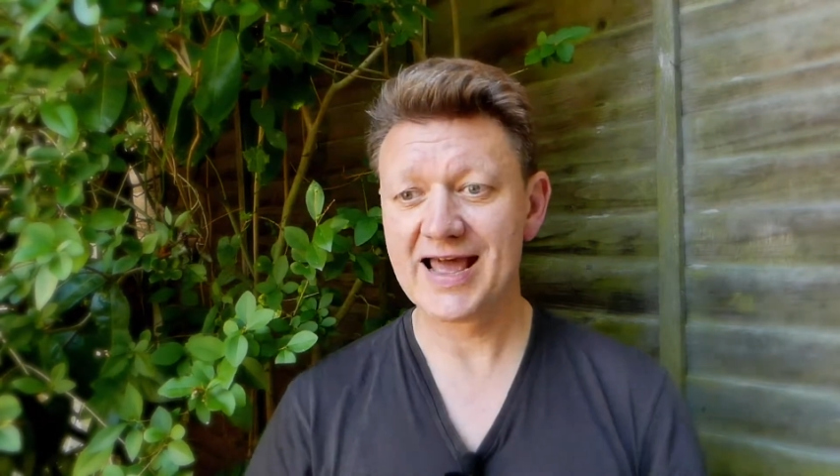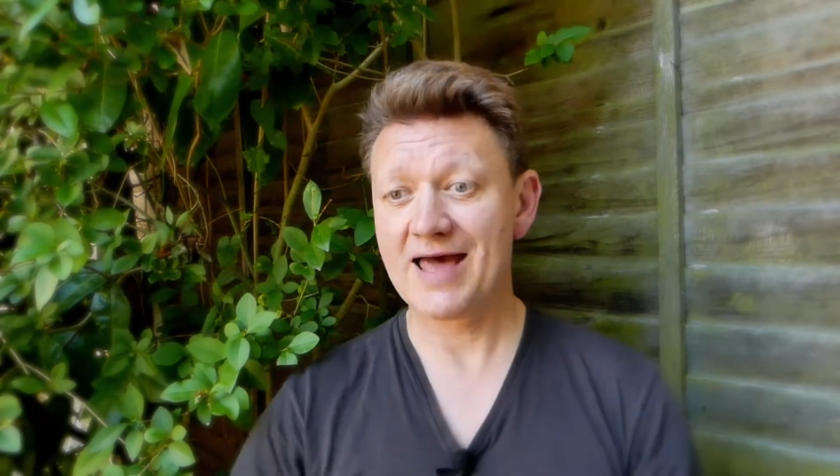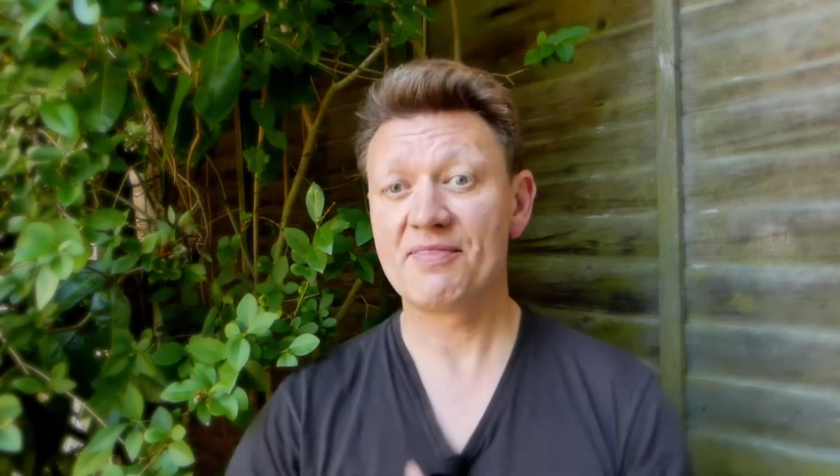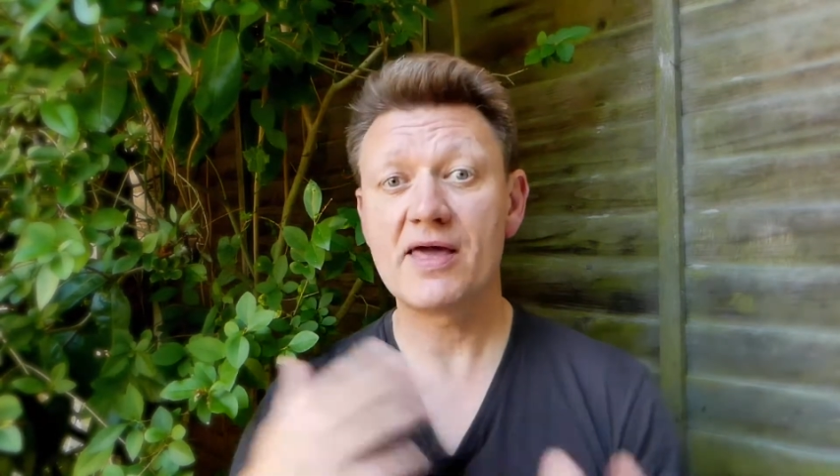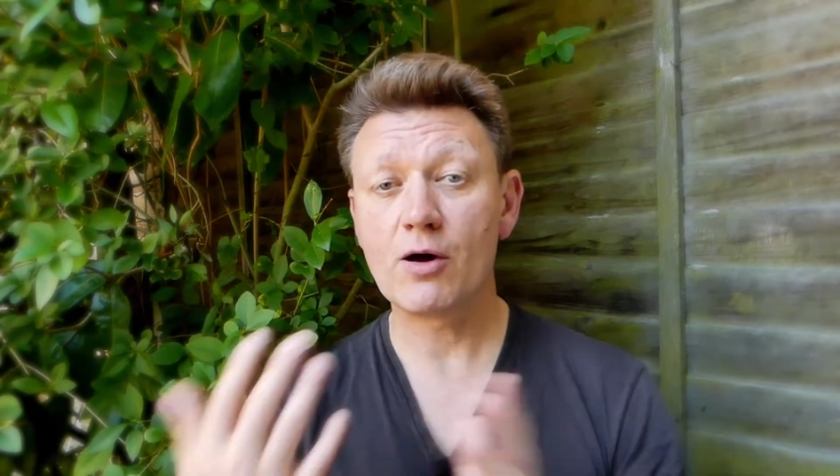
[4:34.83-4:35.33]

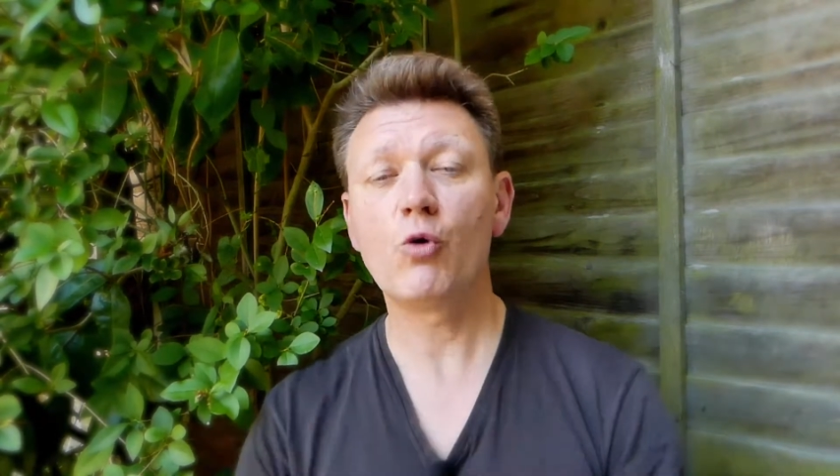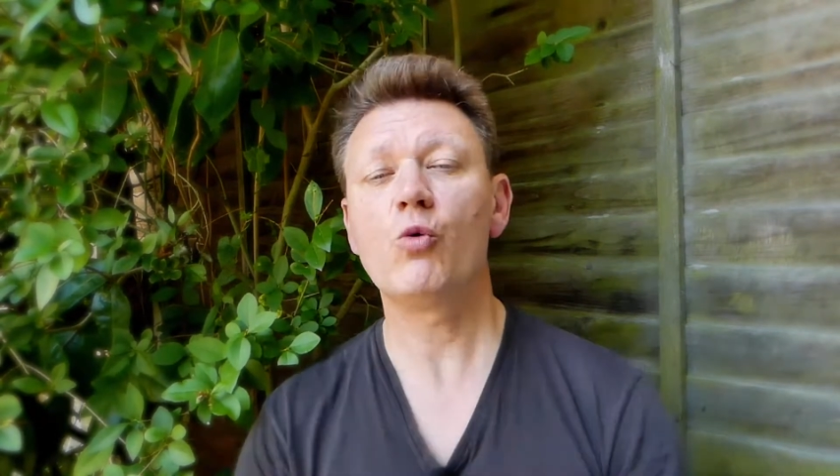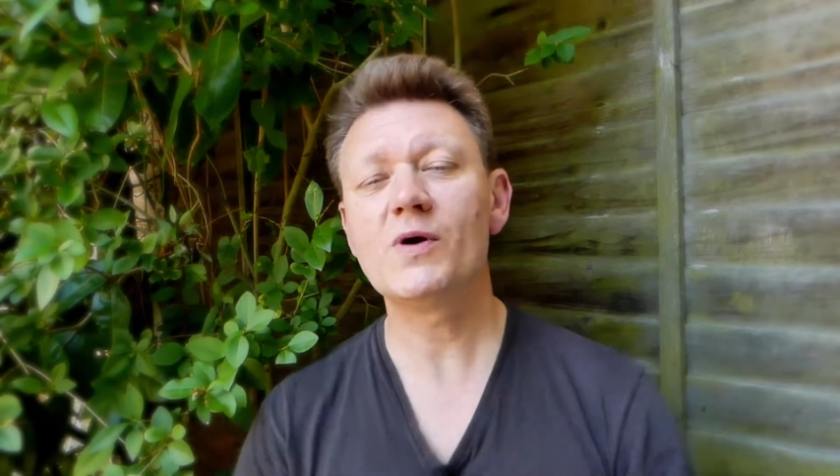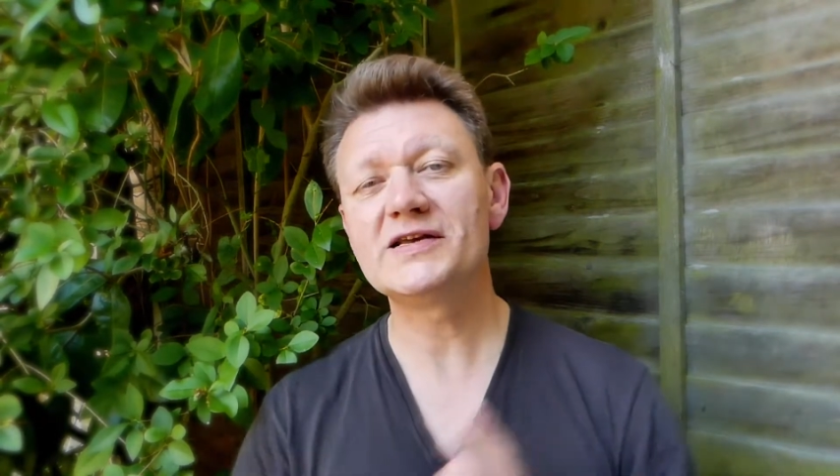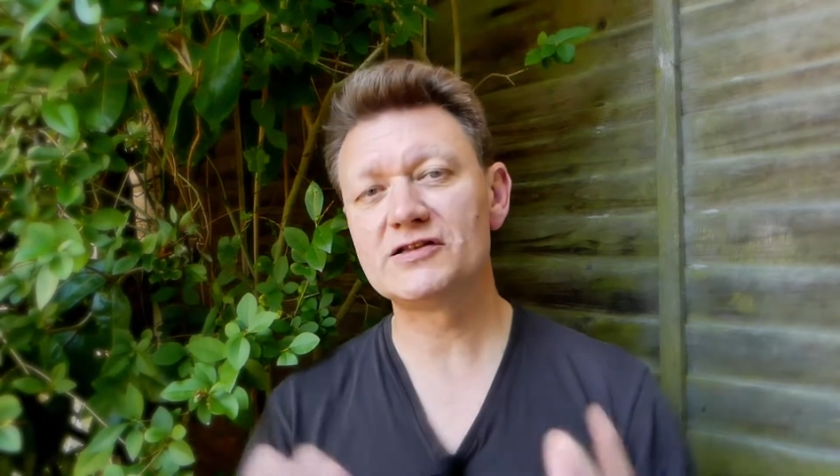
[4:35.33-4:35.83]
and they're
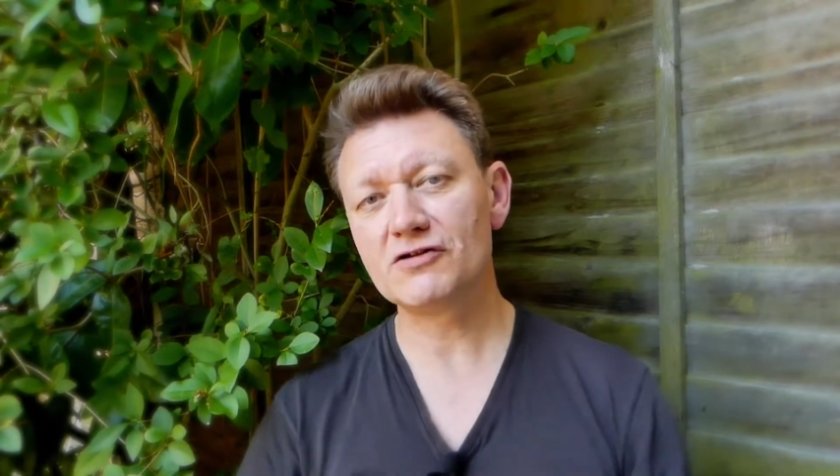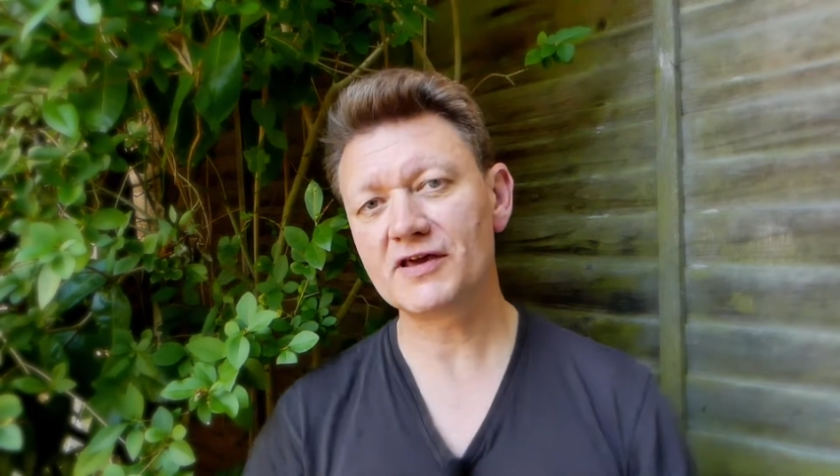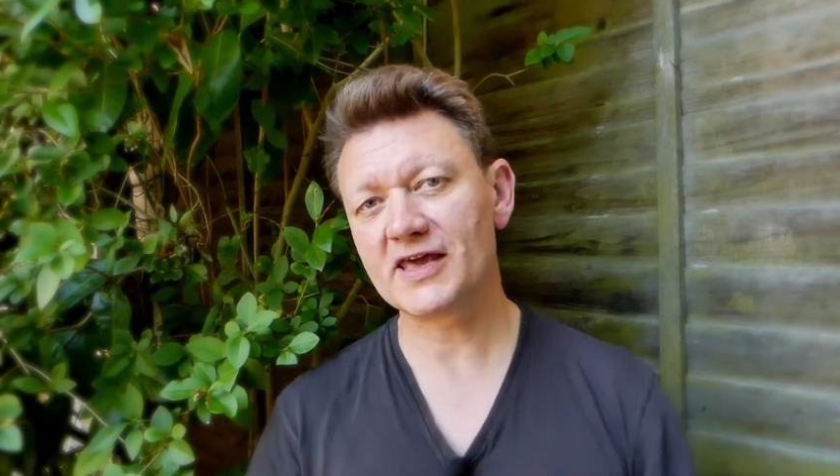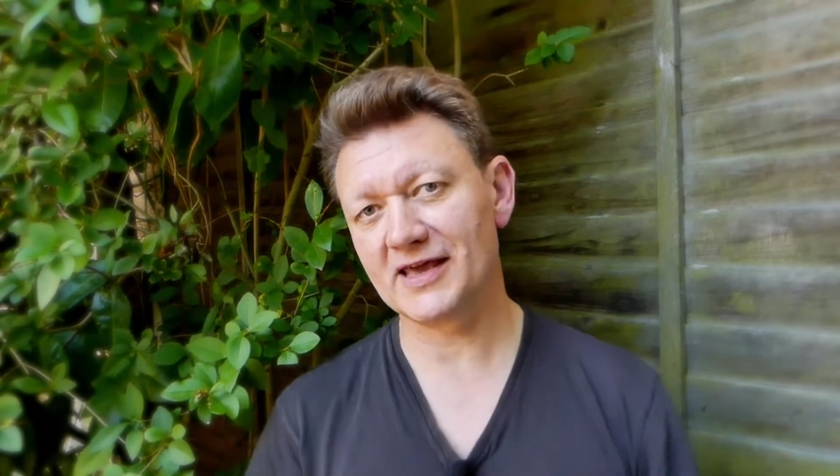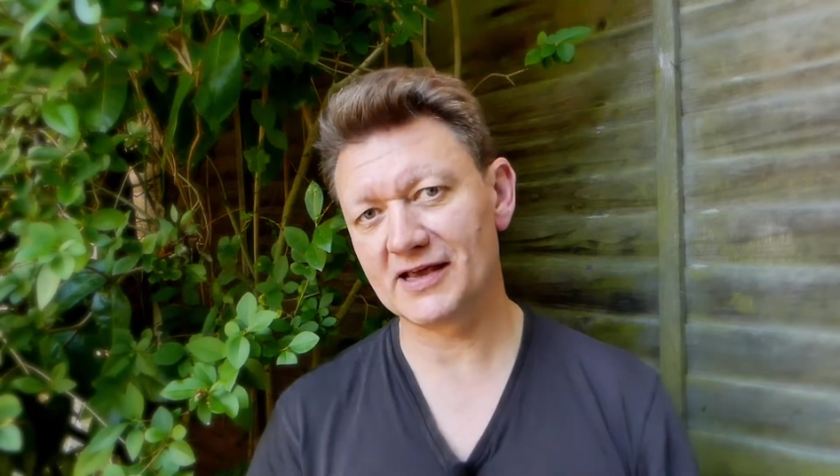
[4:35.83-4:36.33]
always
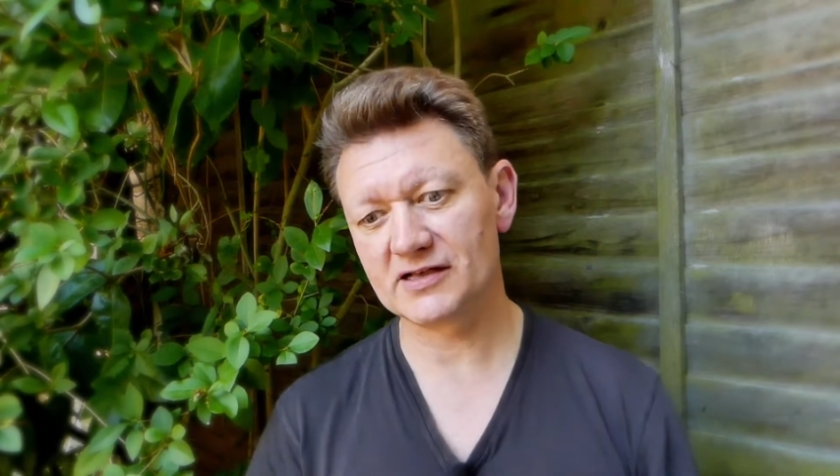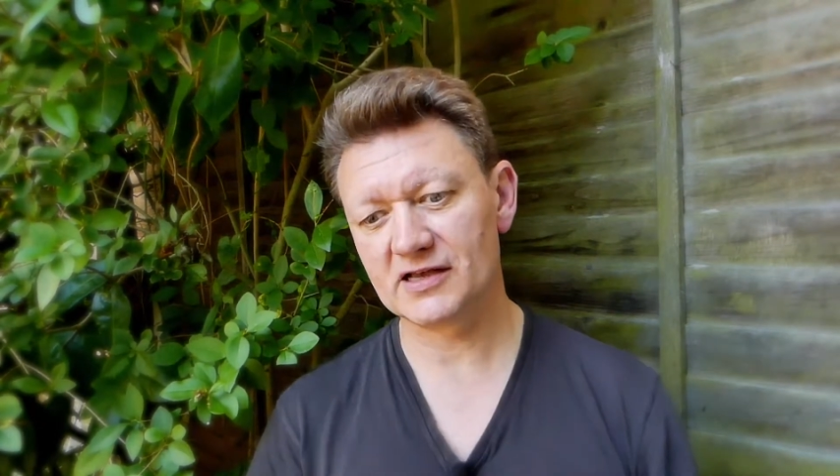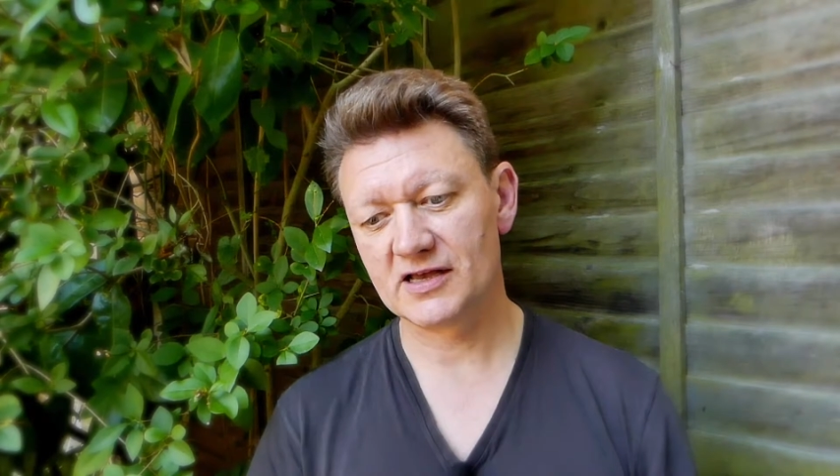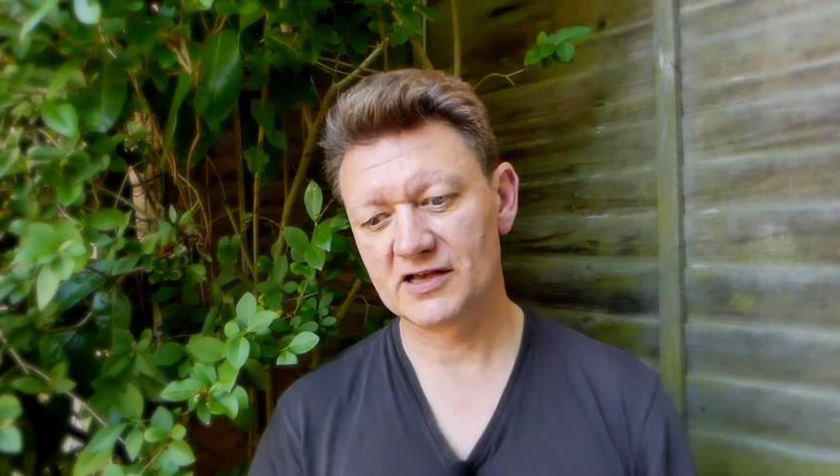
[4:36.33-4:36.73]
looking